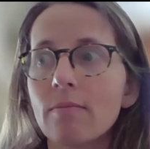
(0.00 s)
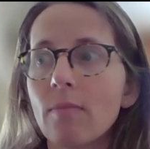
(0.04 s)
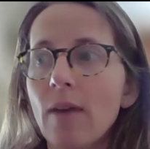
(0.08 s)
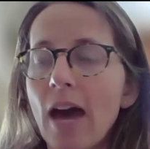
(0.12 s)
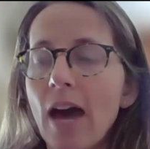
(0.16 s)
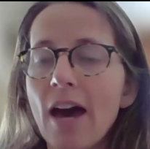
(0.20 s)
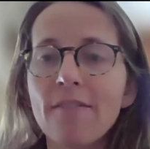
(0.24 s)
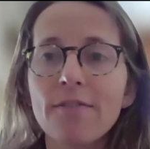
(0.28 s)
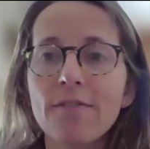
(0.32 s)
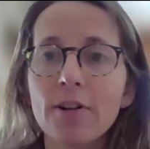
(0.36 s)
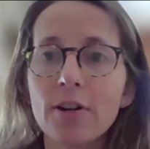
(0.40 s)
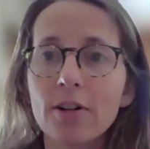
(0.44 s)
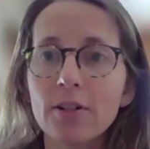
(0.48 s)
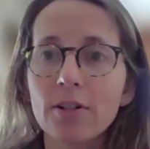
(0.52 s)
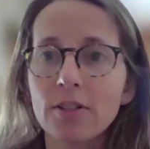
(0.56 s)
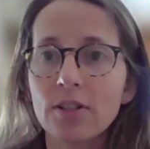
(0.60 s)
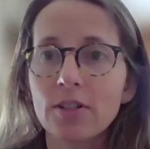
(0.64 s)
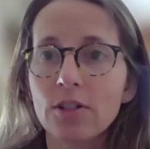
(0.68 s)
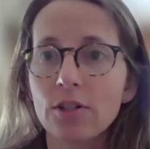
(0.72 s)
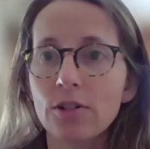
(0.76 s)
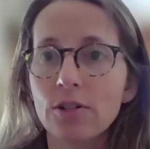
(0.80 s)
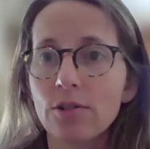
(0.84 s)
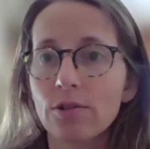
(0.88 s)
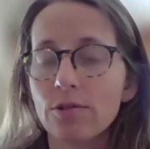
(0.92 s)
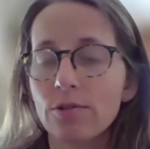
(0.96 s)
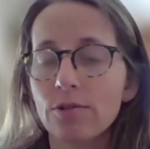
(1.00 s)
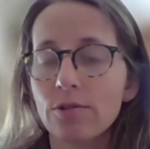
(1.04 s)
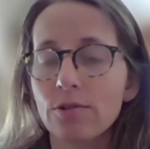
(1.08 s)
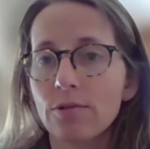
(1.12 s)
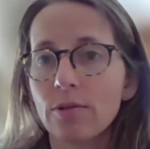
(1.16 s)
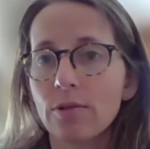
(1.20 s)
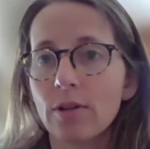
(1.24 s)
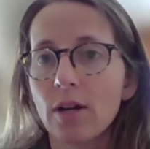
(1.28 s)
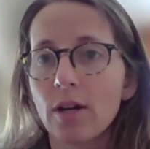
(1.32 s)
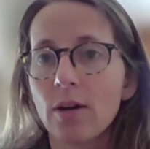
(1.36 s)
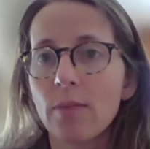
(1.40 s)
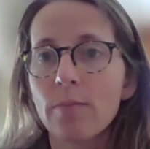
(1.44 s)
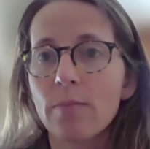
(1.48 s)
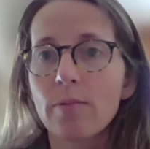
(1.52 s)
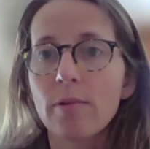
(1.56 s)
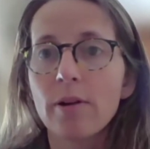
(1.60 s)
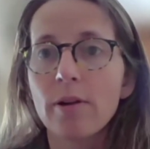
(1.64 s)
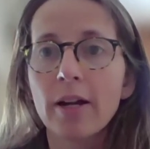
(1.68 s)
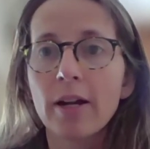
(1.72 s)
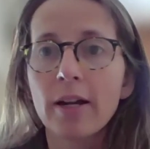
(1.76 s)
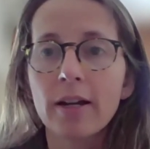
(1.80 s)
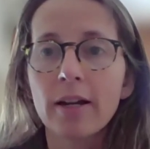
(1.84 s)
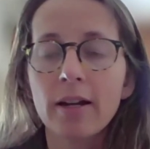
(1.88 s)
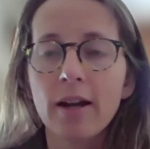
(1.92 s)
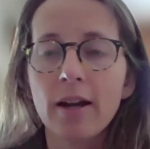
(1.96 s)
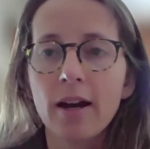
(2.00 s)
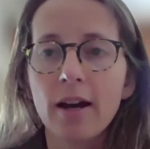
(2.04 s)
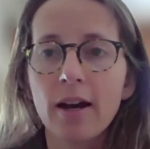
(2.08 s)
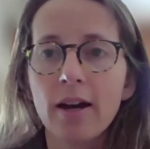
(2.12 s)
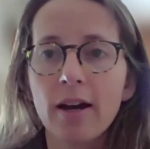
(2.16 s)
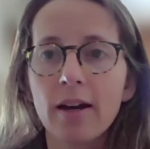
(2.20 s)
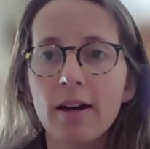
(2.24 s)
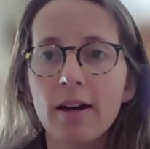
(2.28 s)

efforts to bring